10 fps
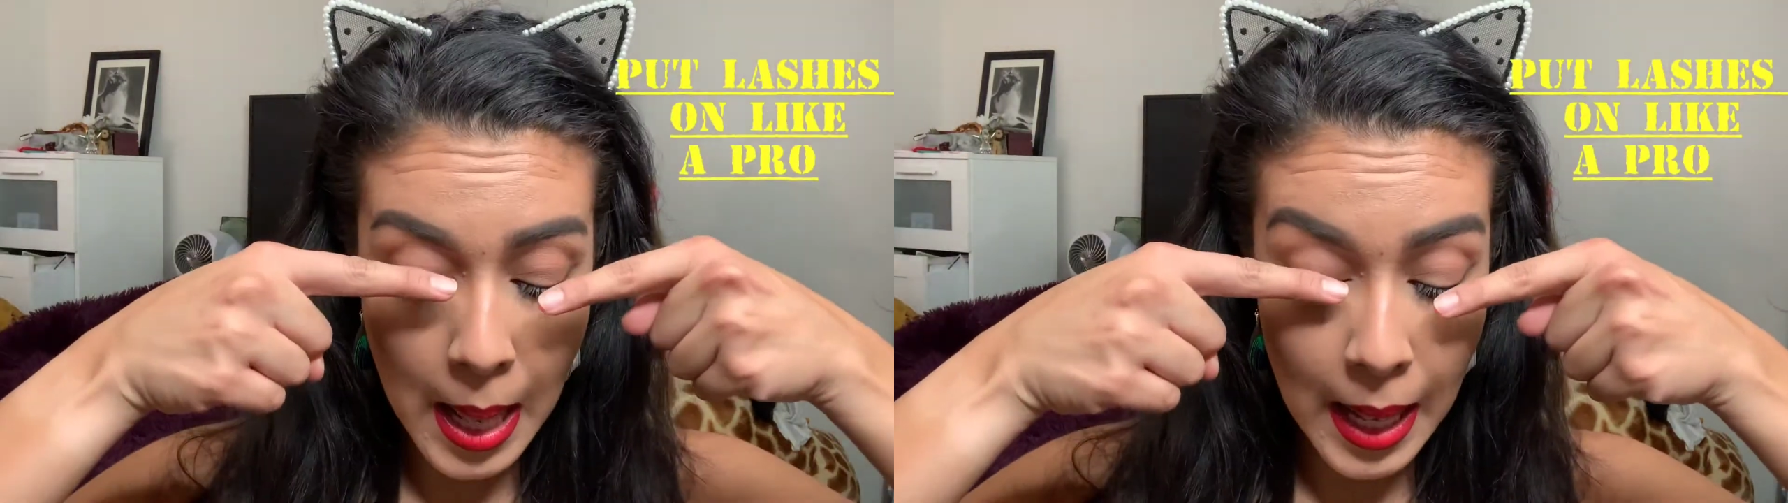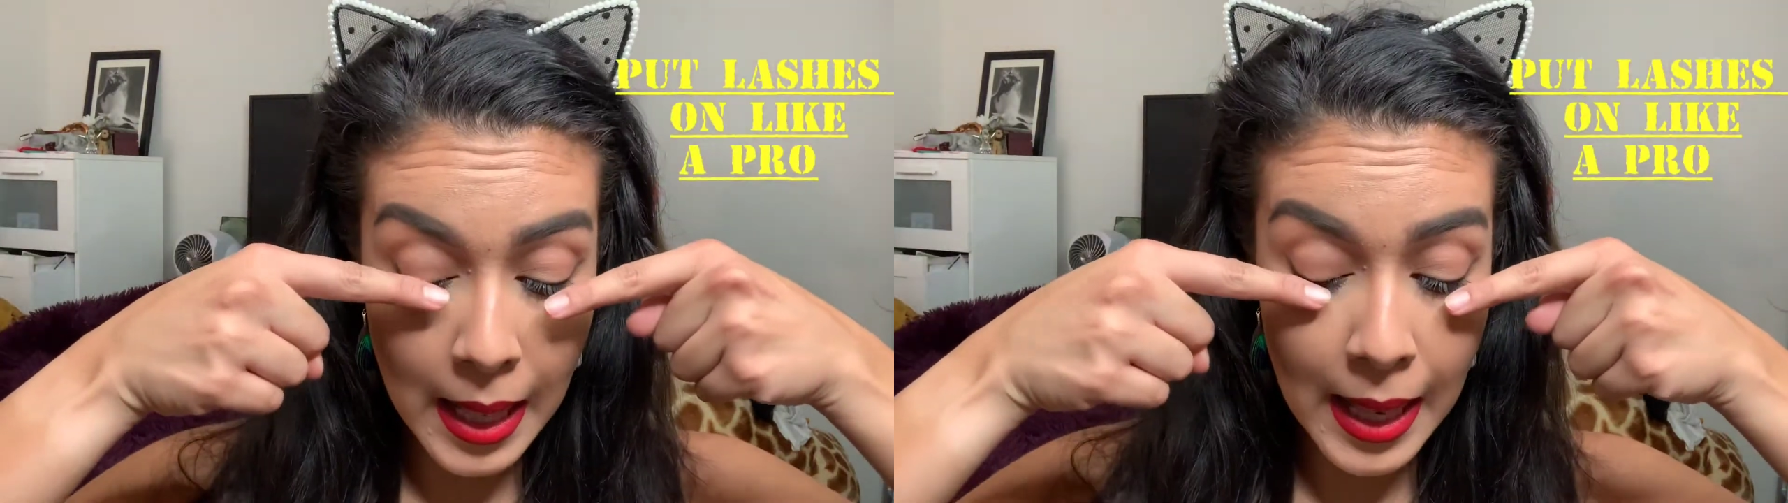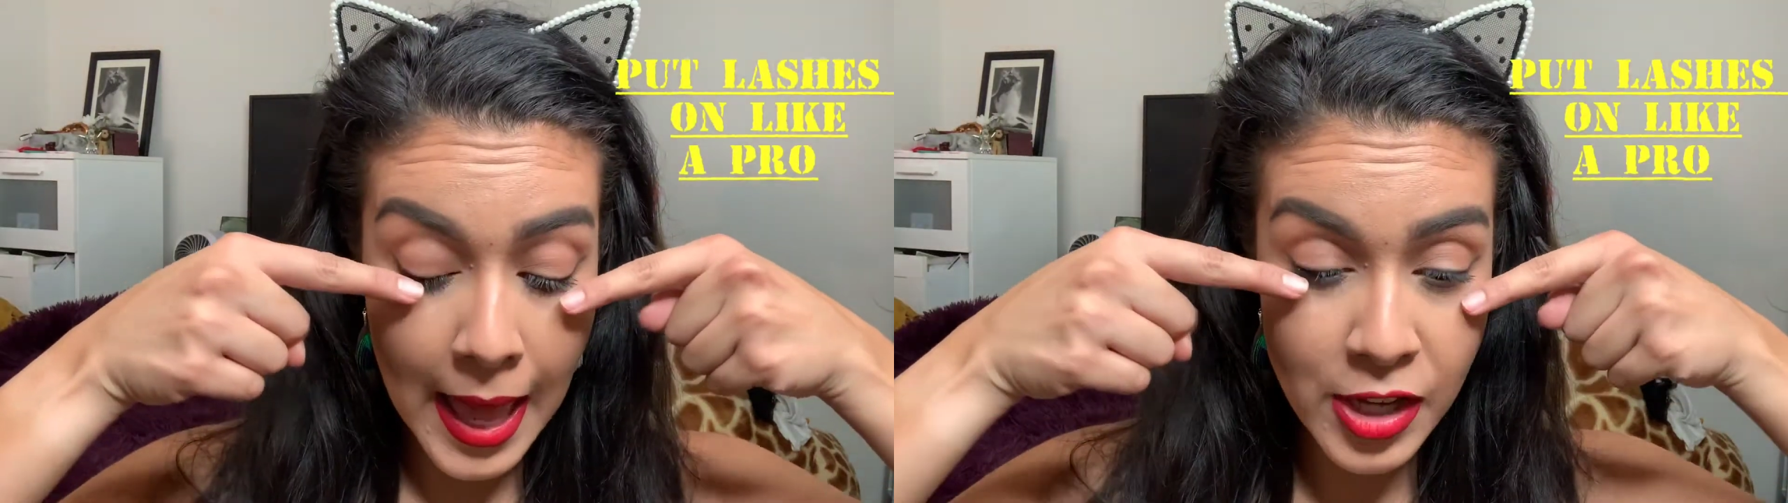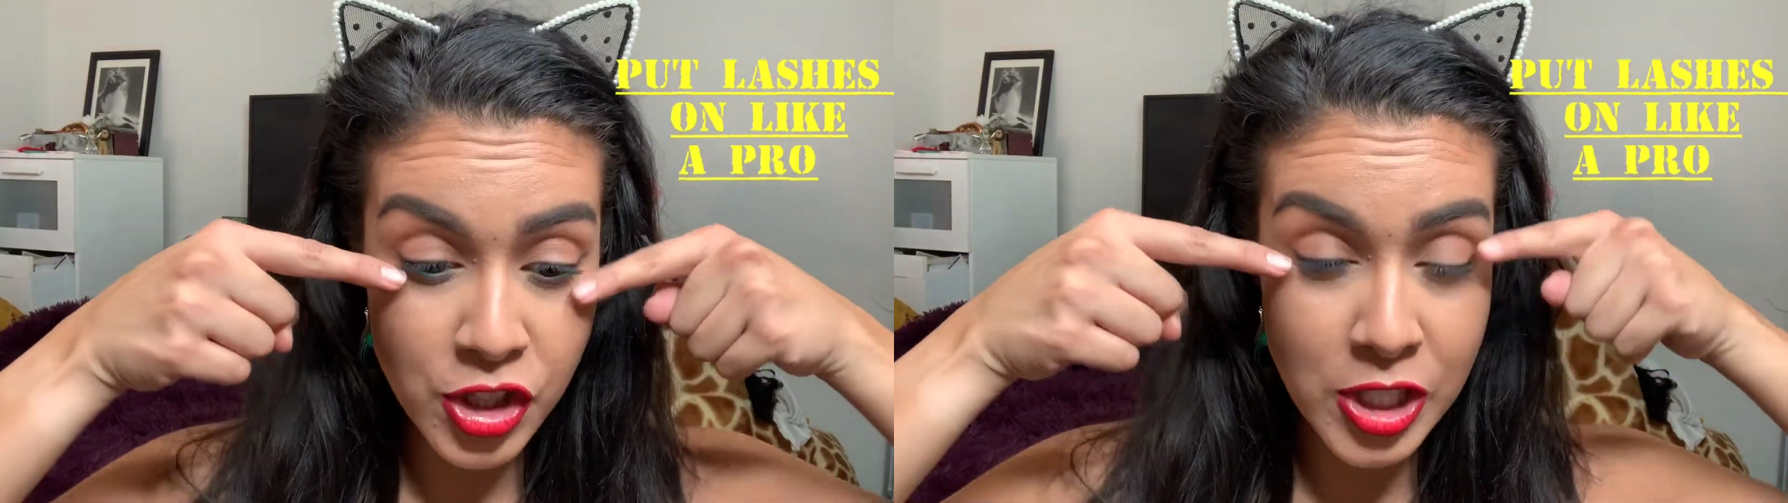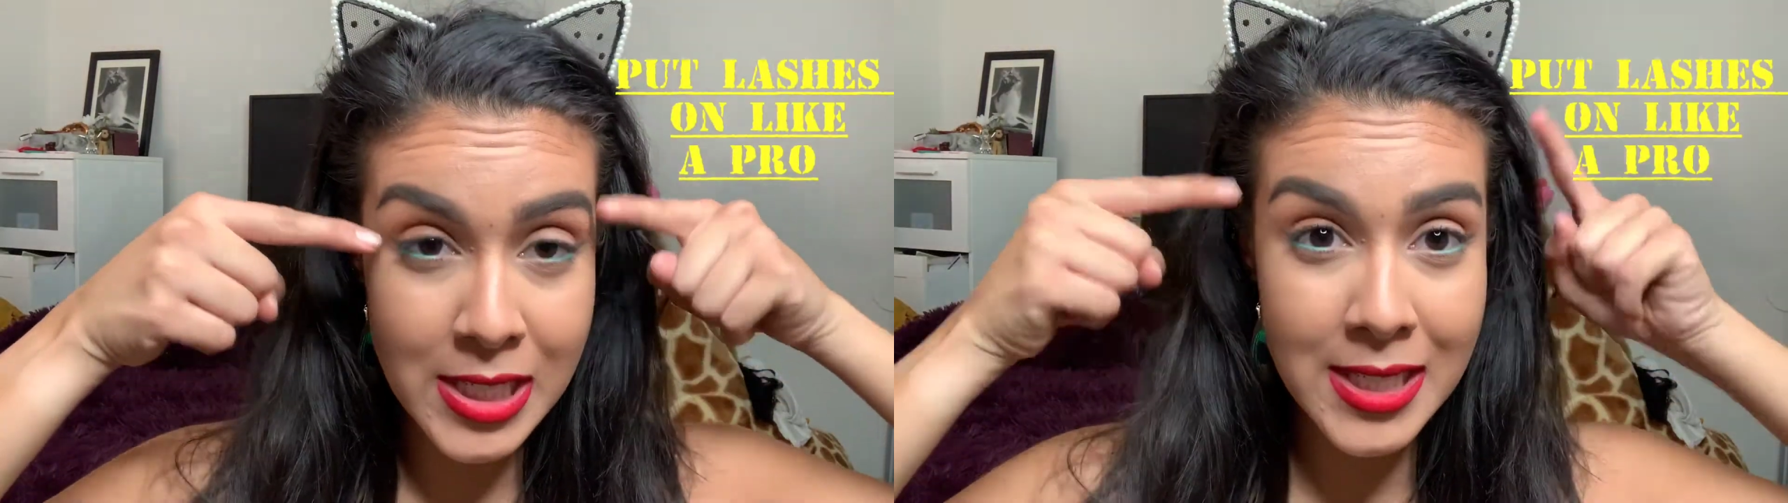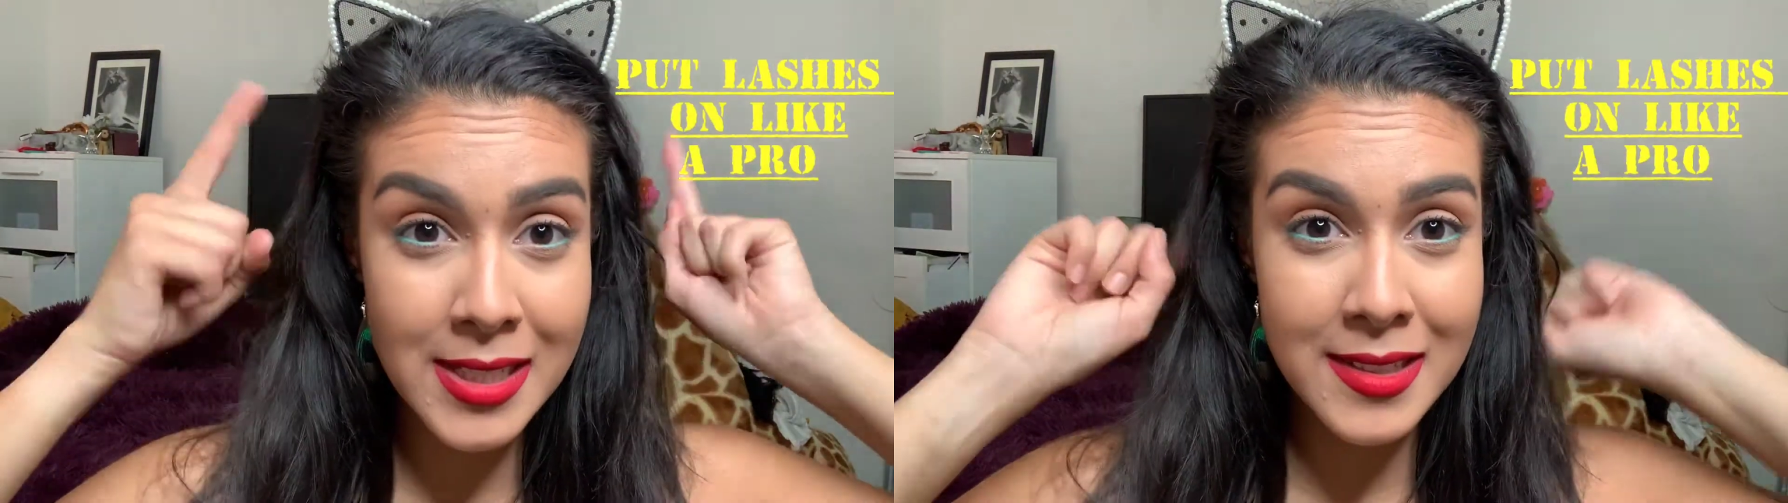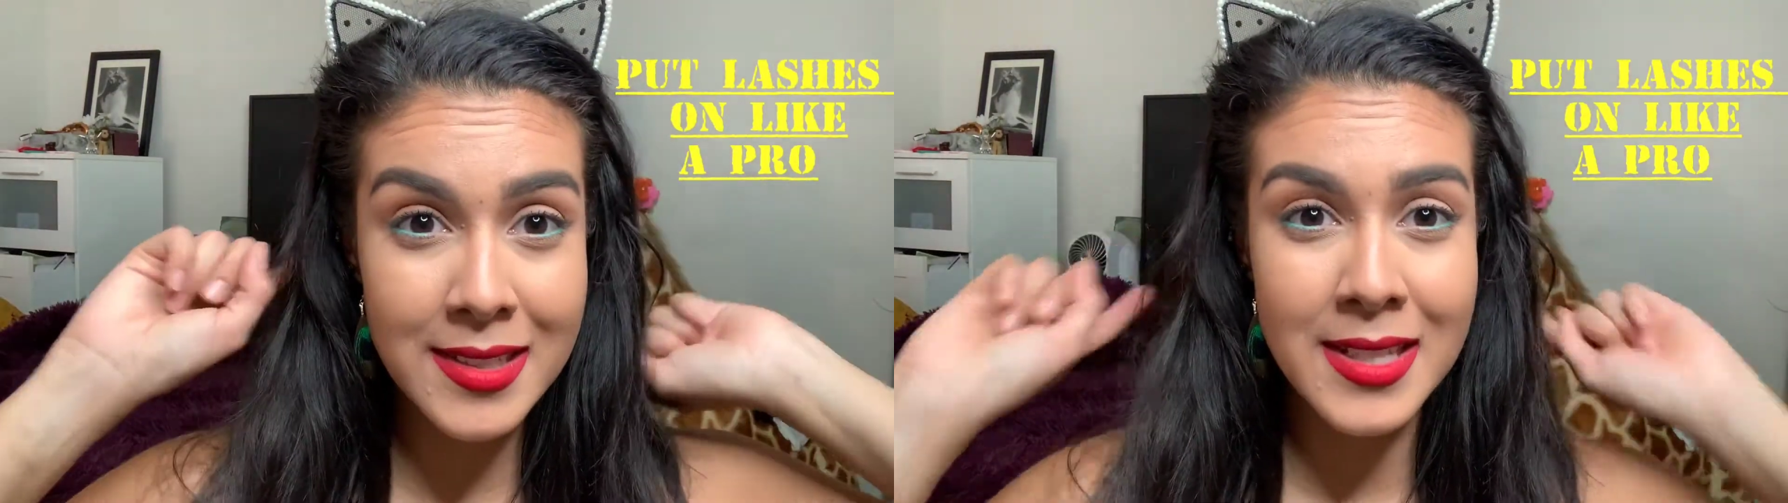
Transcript: lashes.